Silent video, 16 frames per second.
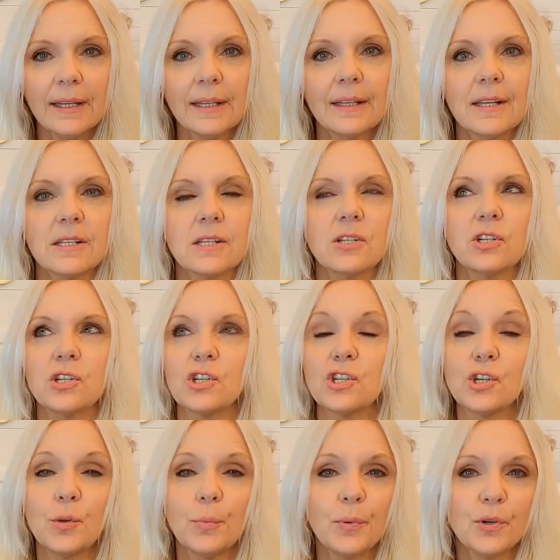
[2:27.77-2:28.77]
unless it's just
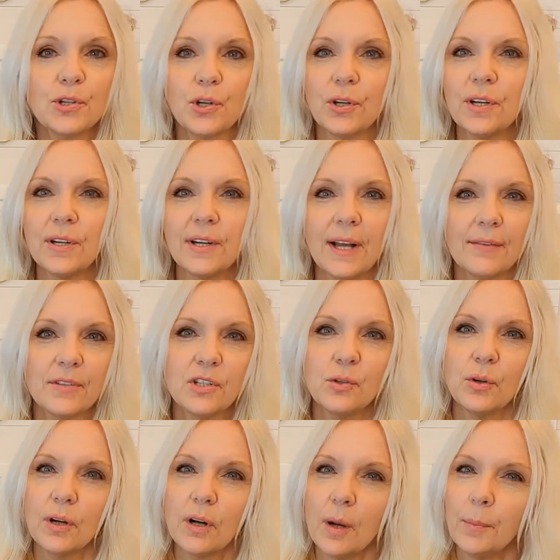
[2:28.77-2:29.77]
super dirty and you have to do
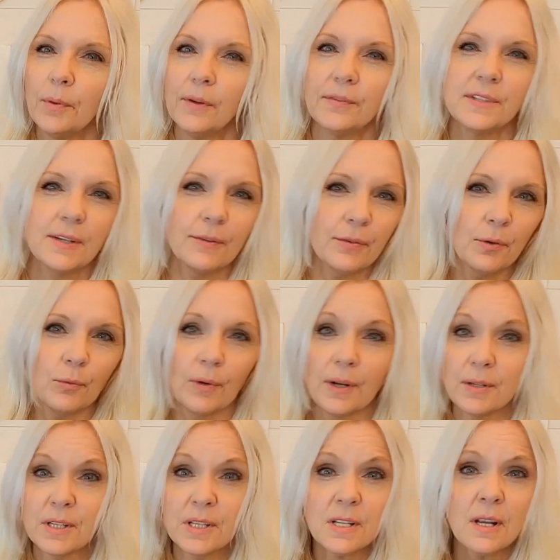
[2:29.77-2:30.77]
a couple of different
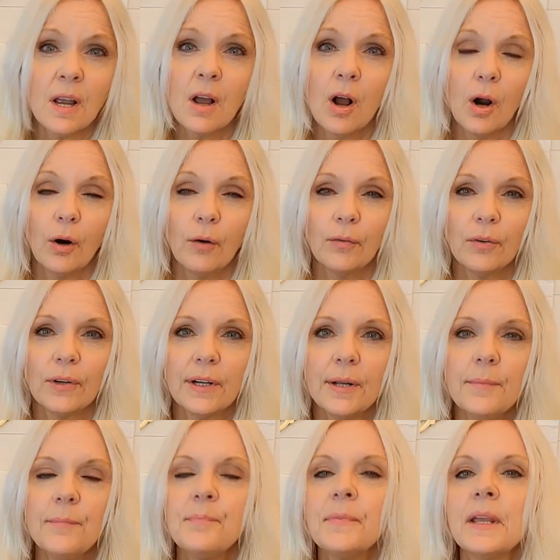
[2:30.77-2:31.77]
runs over it.